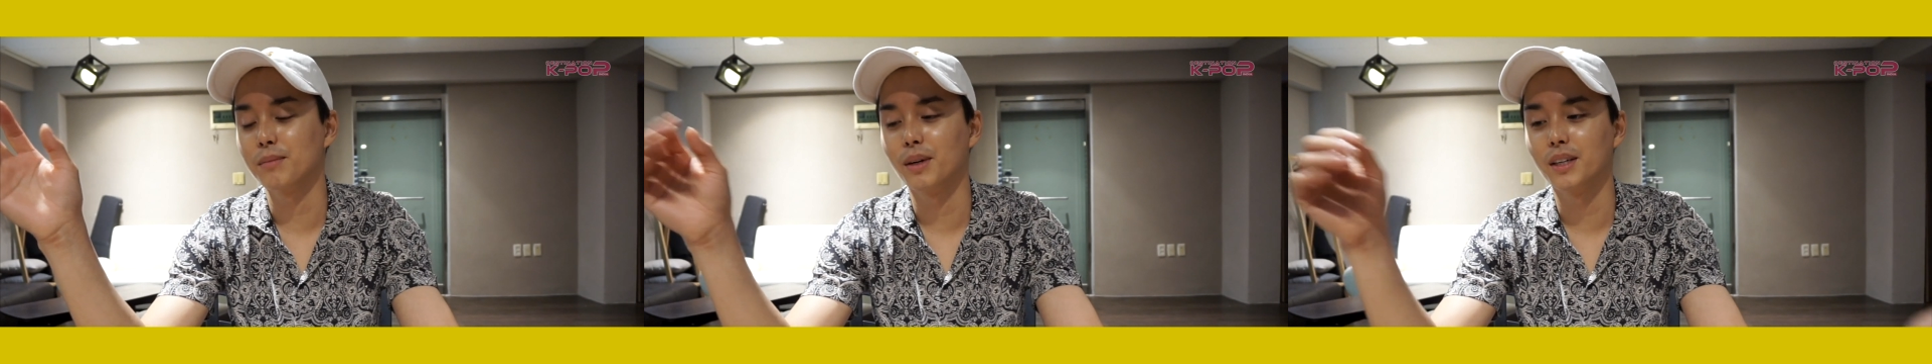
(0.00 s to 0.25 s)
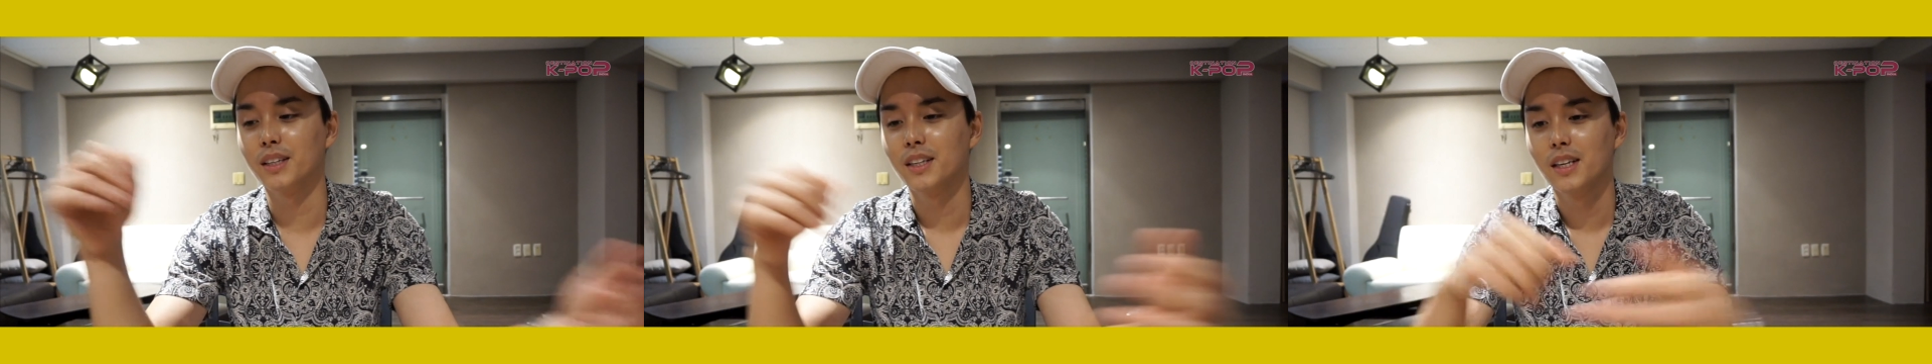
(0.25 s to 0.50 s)

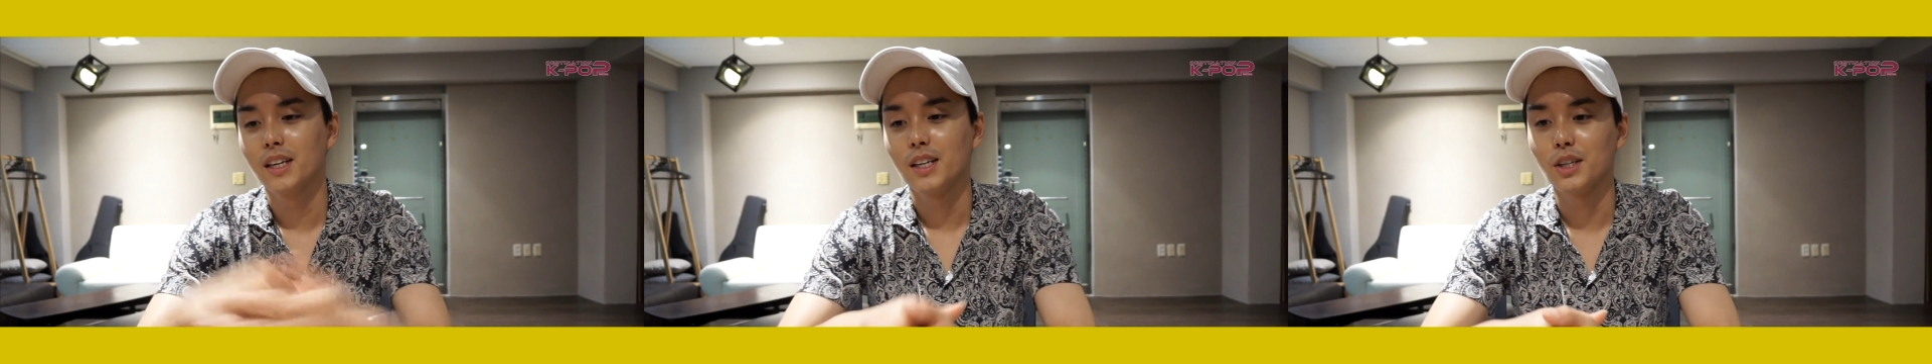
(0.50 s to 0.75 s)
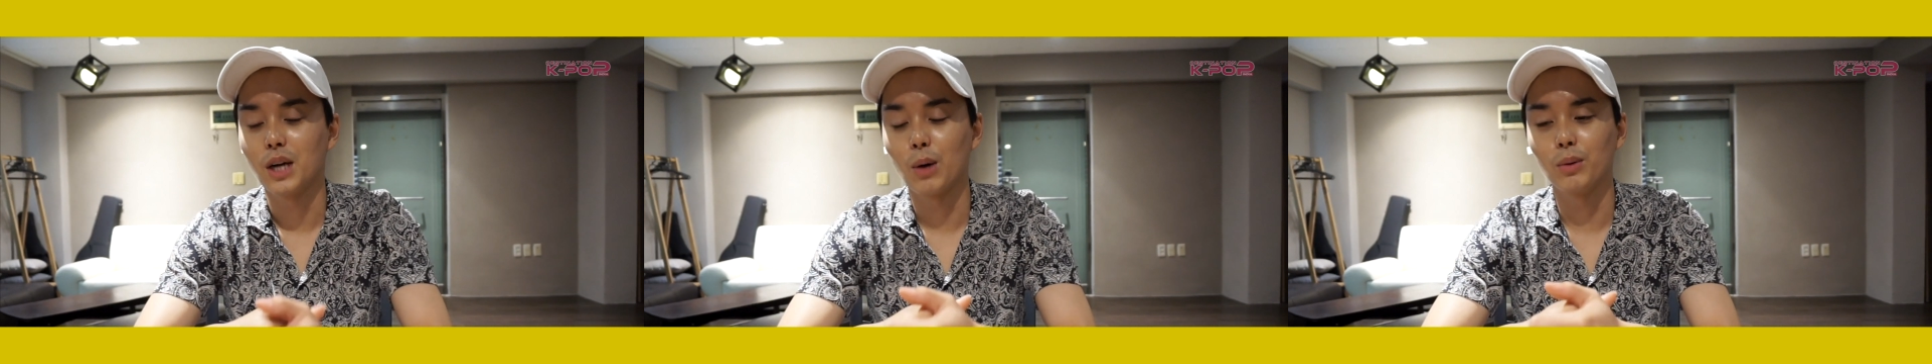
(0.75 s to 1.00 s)
but
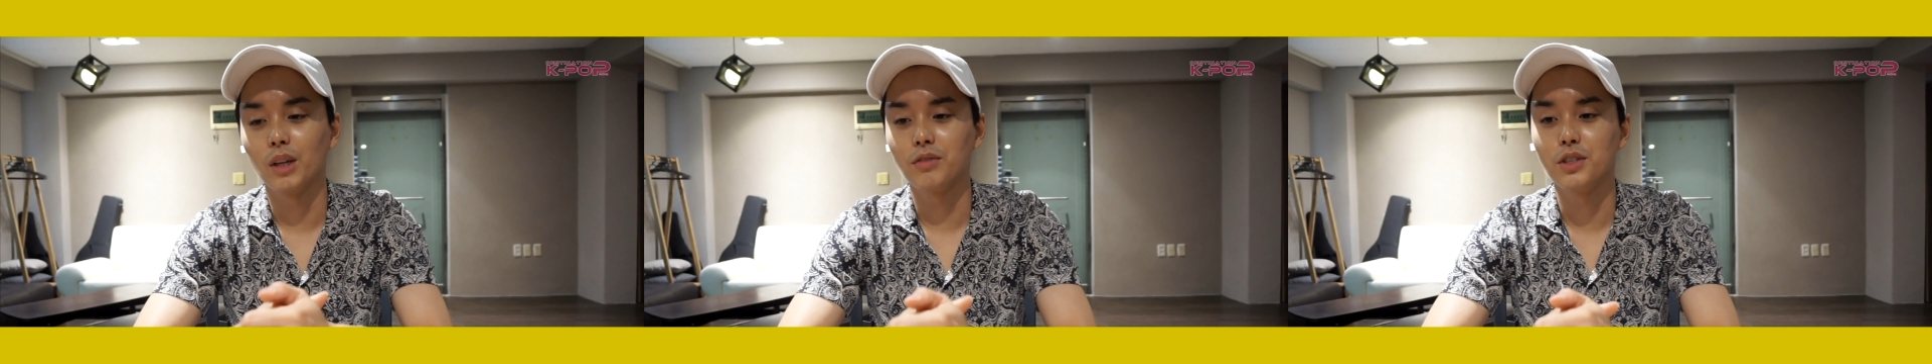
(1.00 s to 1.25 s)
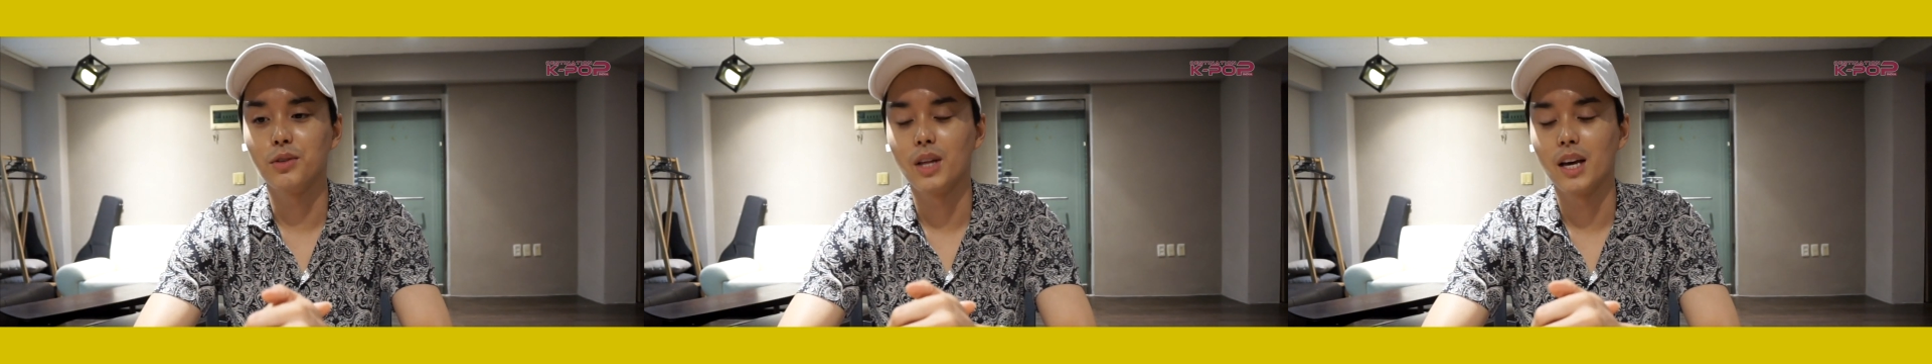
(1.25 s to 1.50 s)
you know, I would love
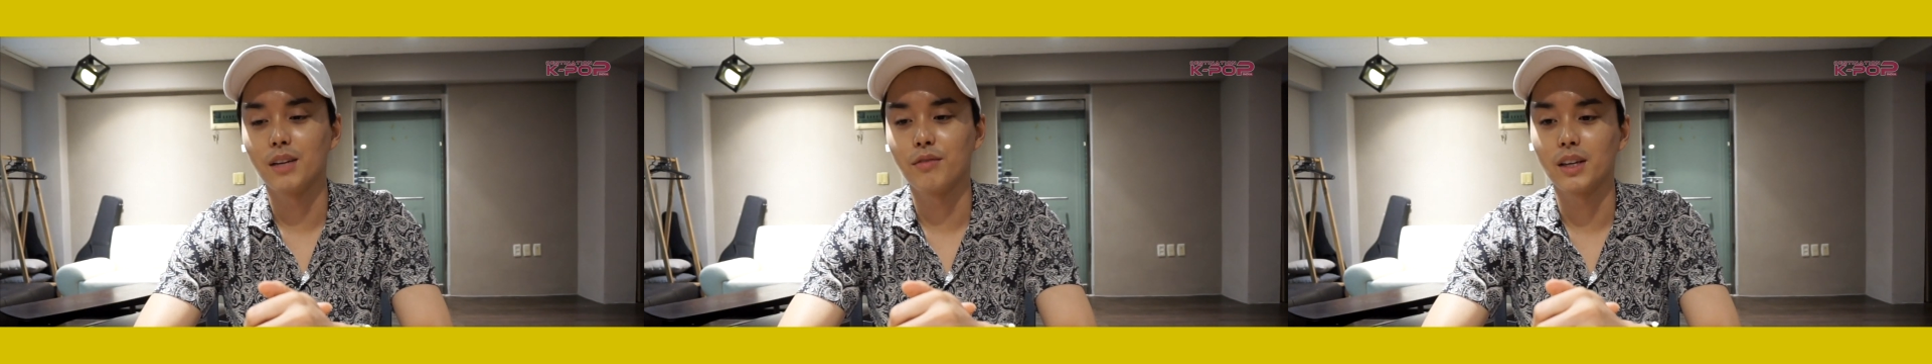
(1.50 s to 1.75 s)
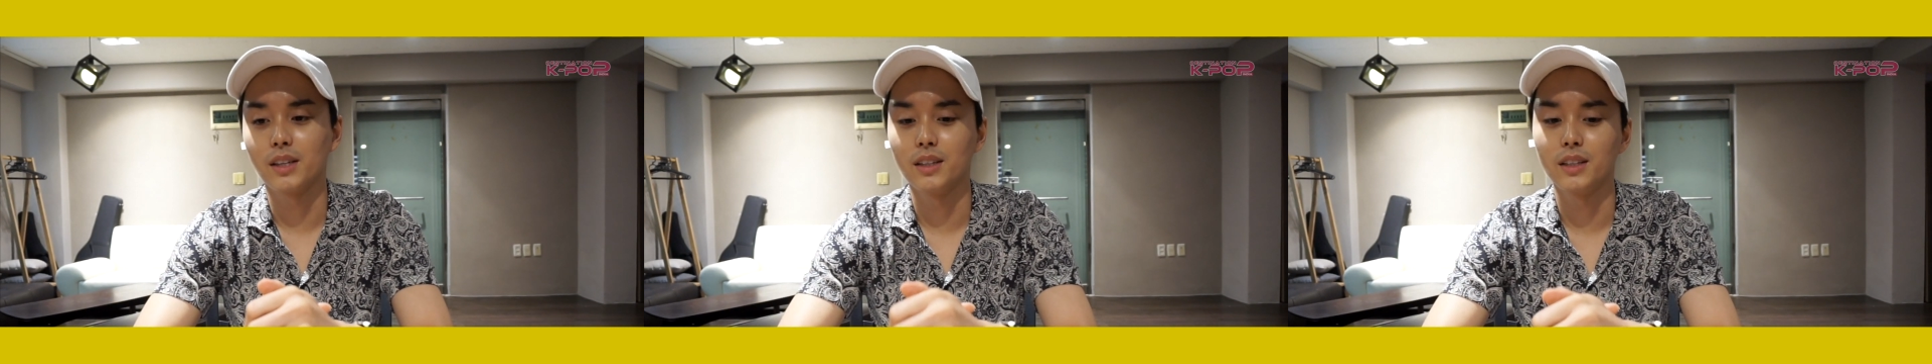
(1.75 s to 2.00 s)
to do that if
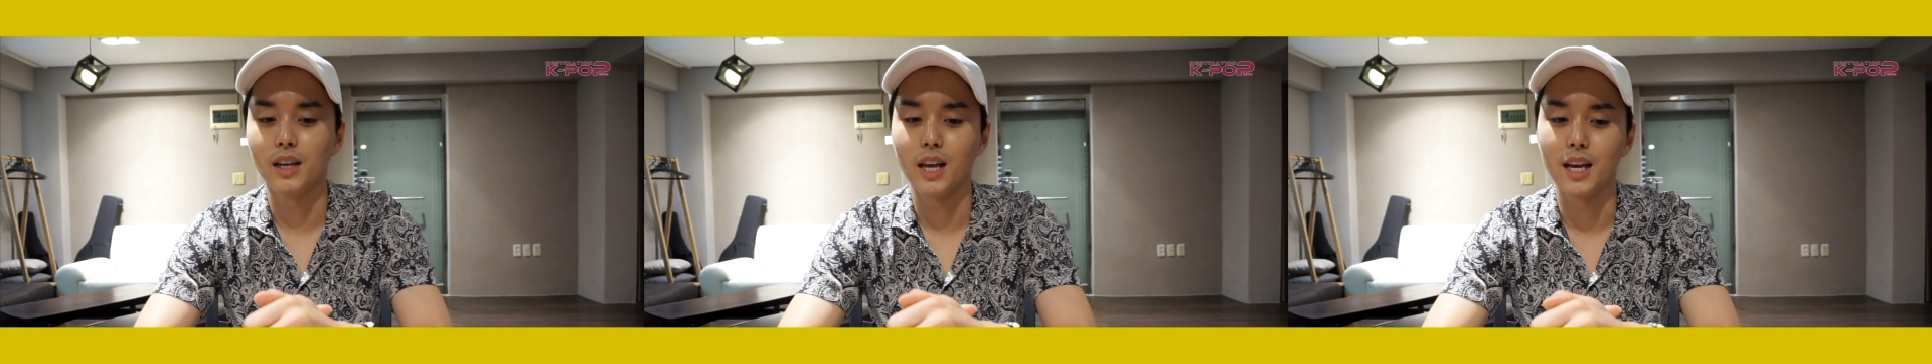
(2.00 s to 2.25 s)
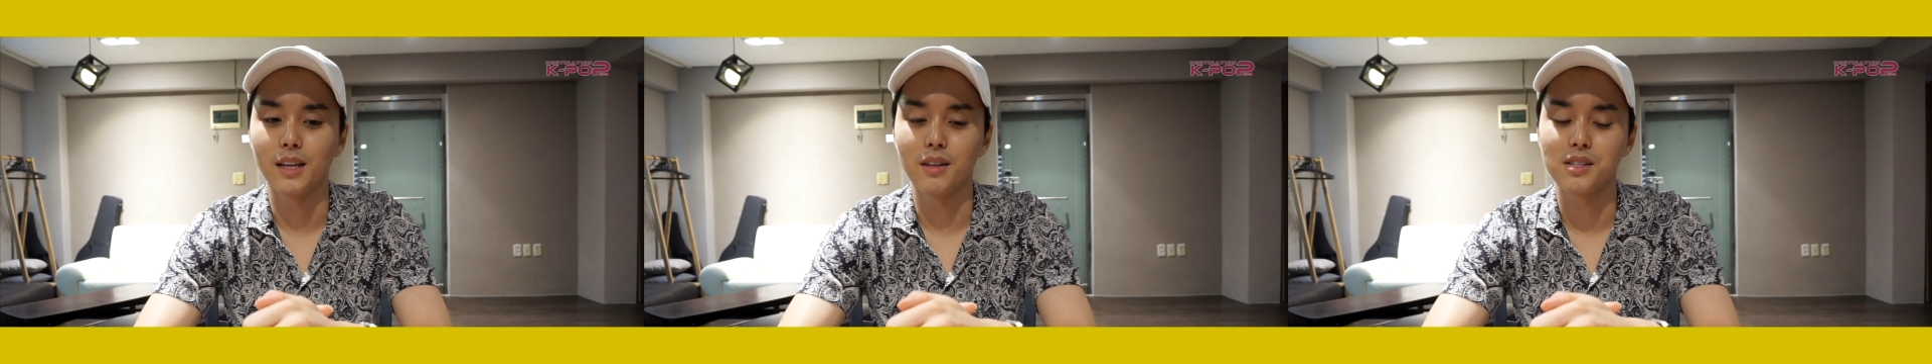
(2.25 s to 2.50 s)
I could.
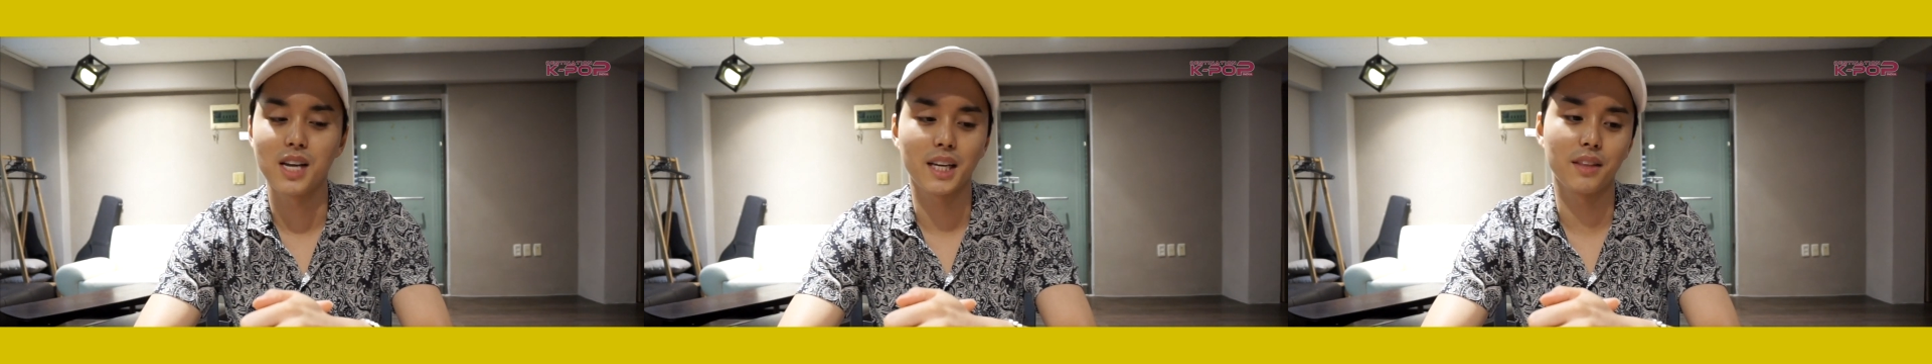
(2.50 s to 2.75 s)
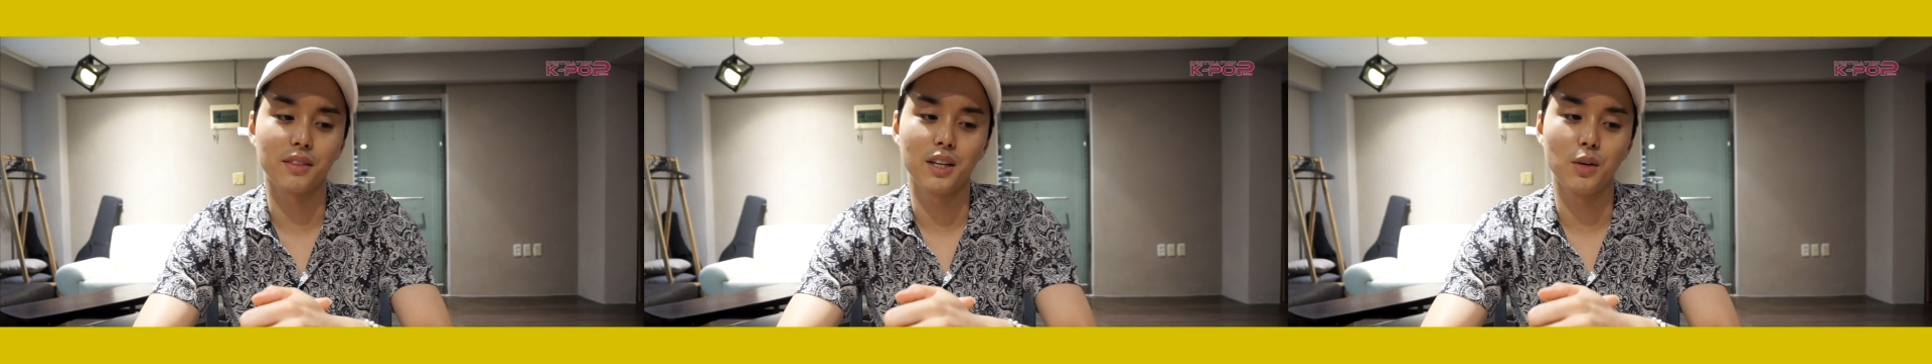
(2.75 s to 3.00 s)
And the
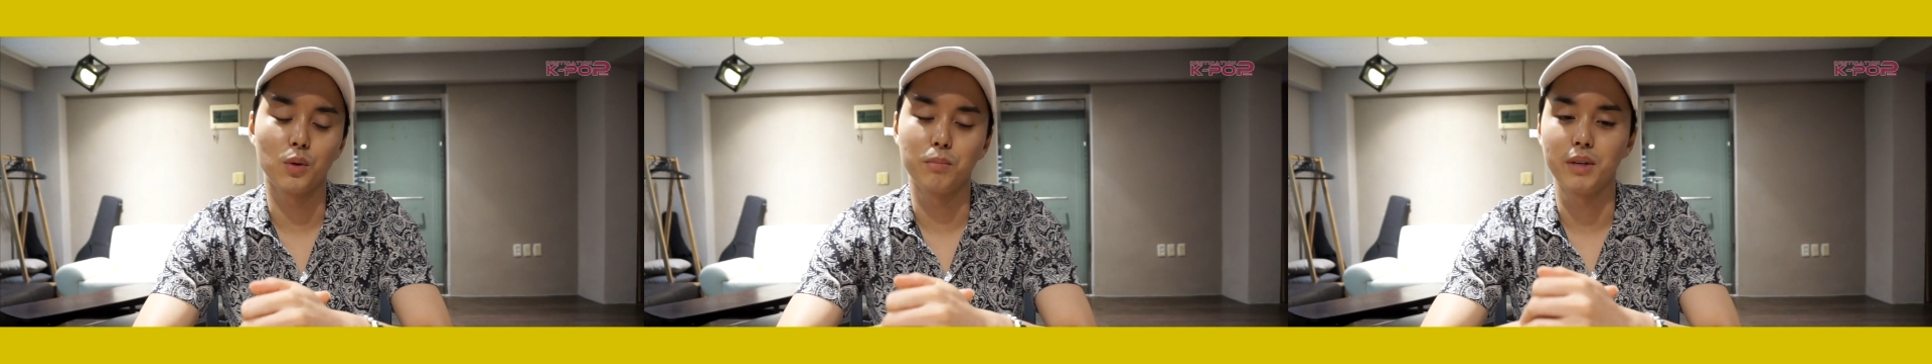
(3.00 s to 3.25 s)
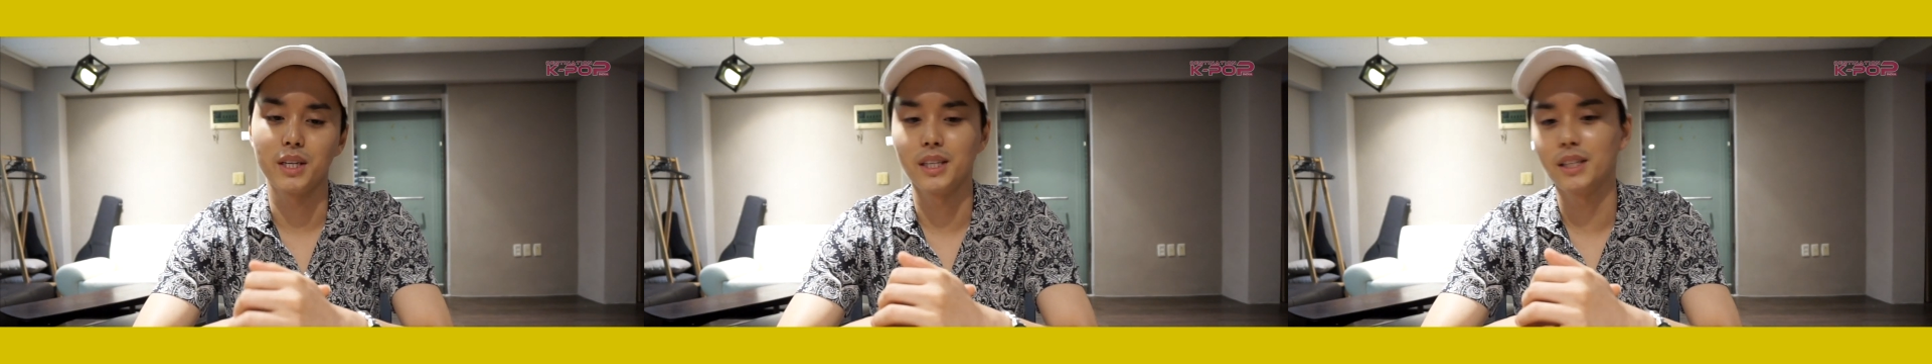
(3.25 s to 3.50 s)
second thing would
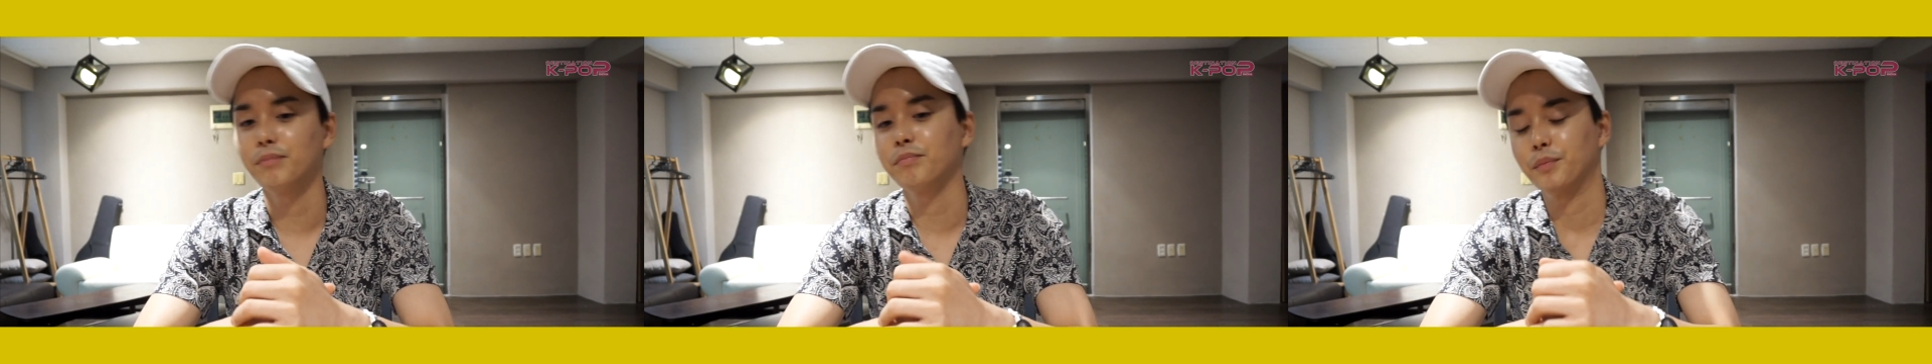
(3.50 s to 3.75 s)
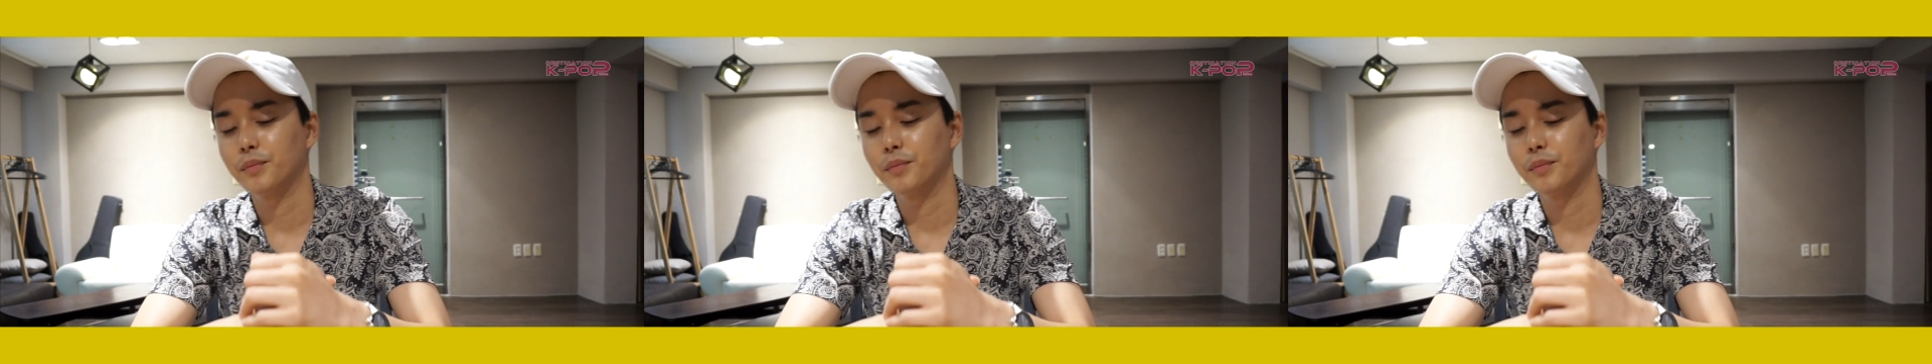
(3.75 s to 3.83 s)
be